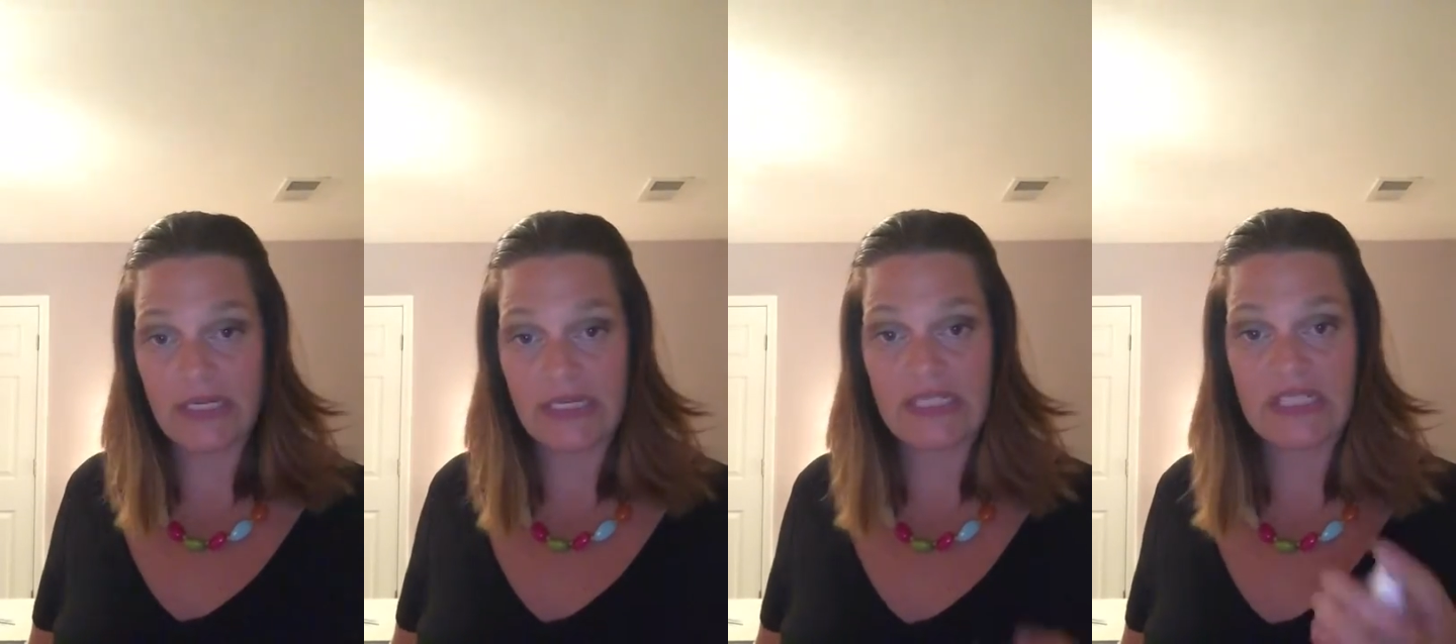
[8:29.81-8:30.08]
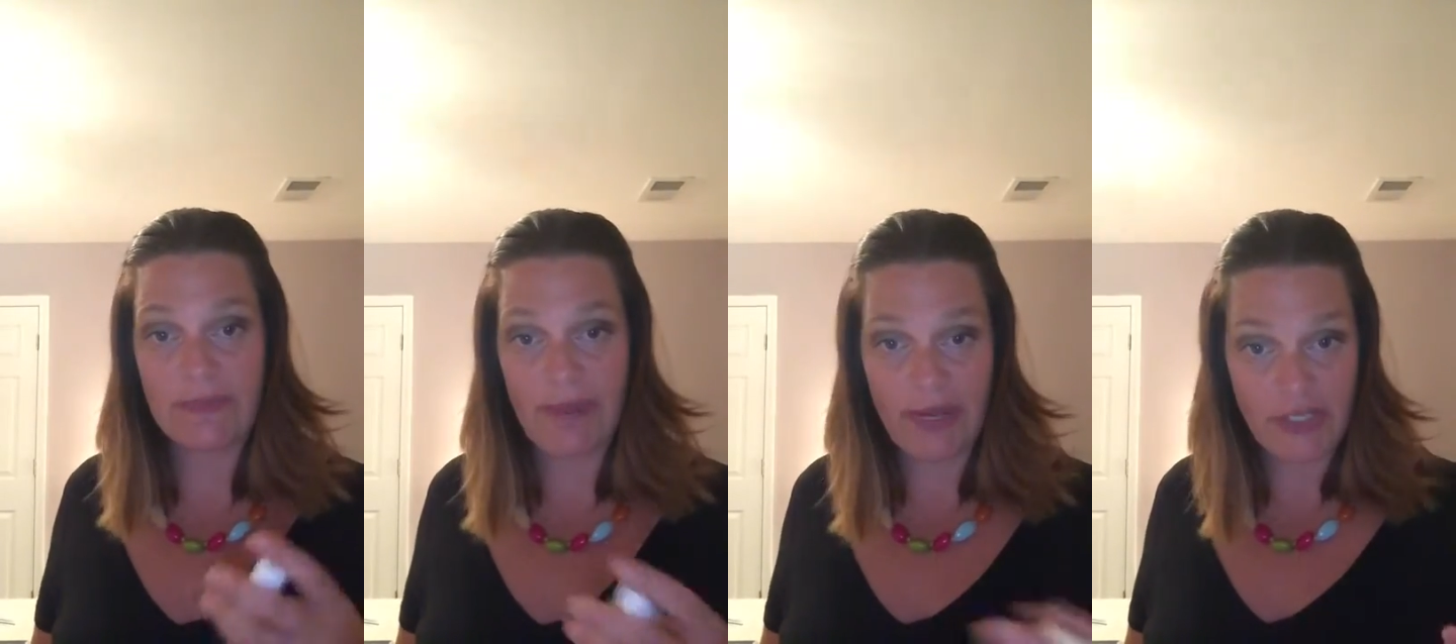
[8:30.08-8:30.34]

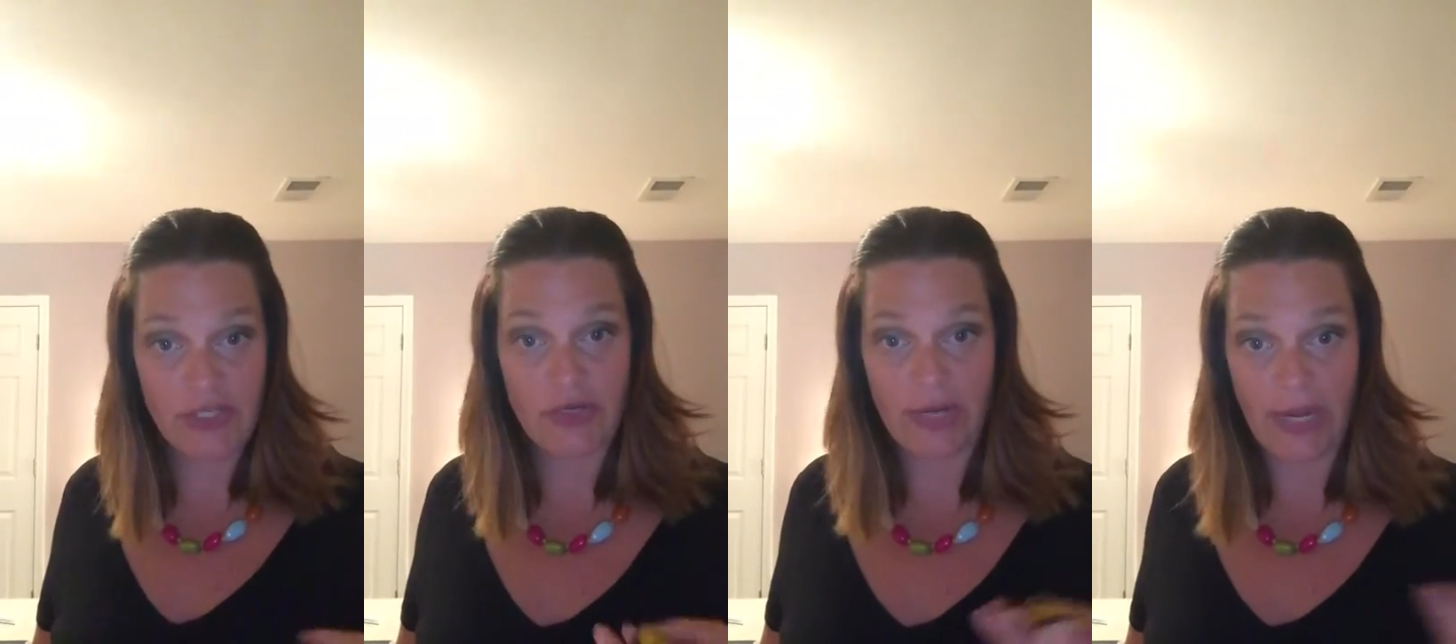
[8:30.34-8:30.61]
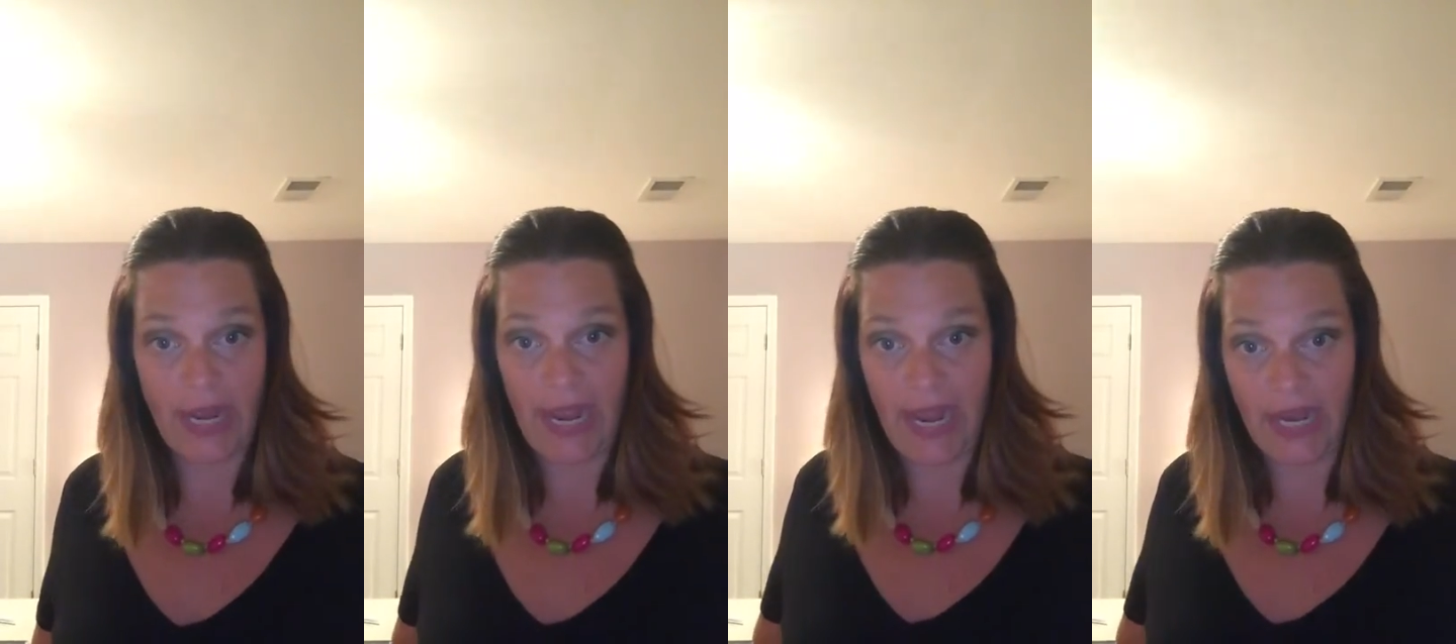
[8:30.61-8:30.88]

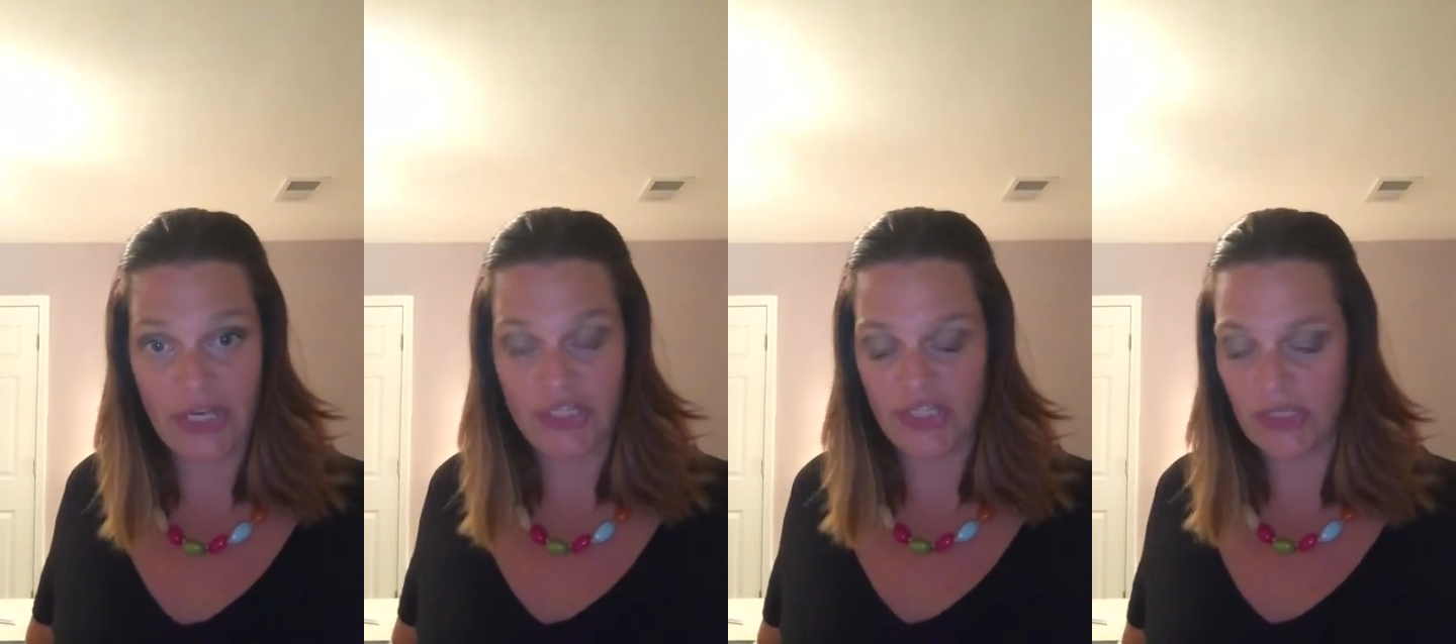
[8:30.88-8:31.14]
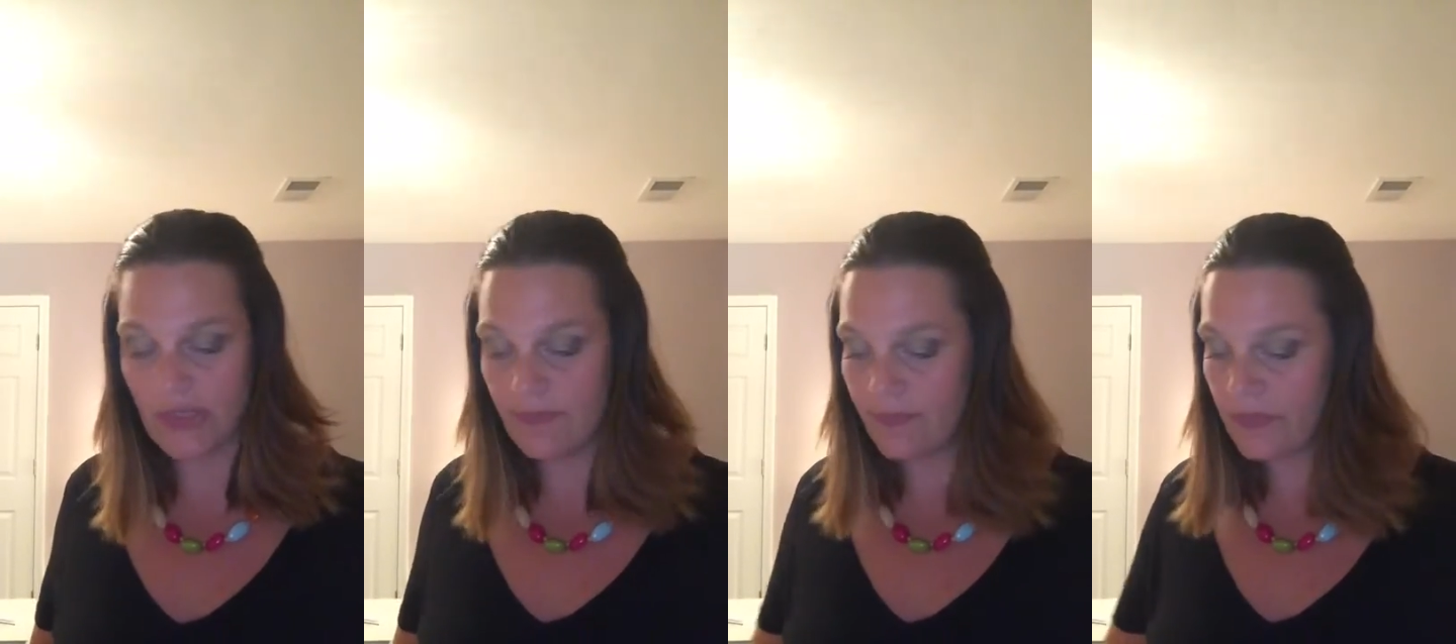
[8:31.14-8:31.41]
expectorant
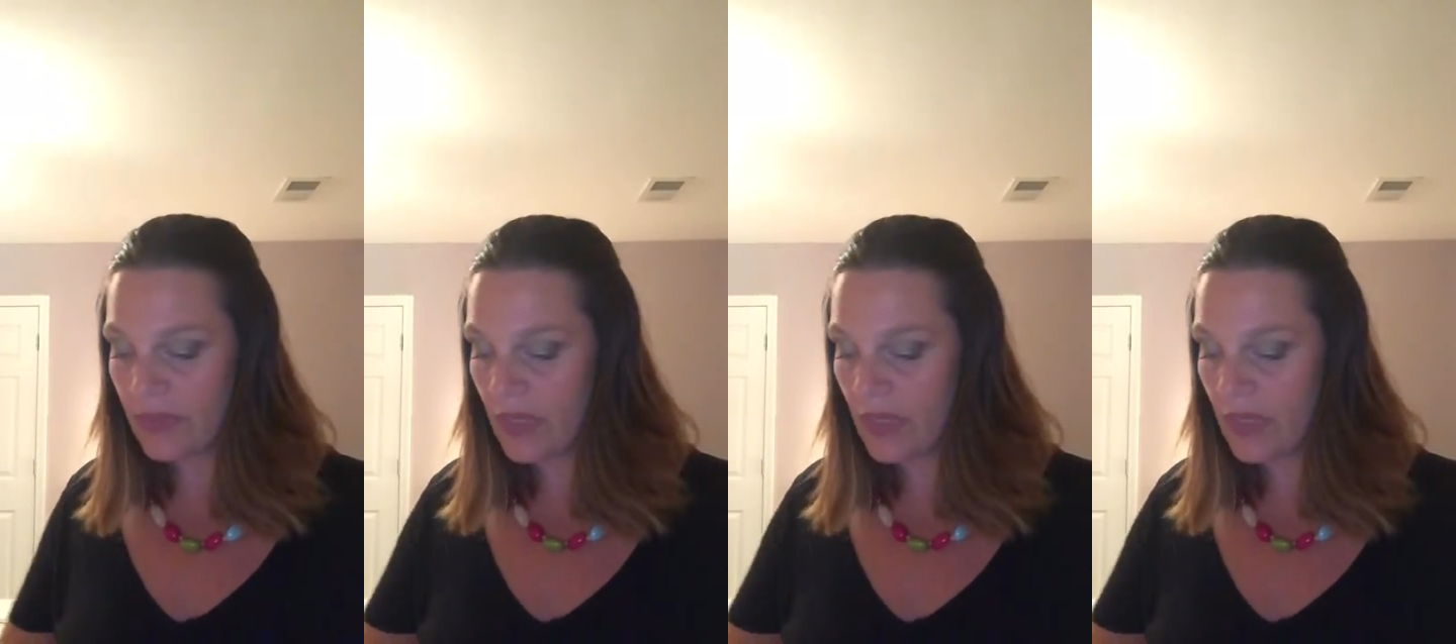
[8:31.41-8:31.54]
action.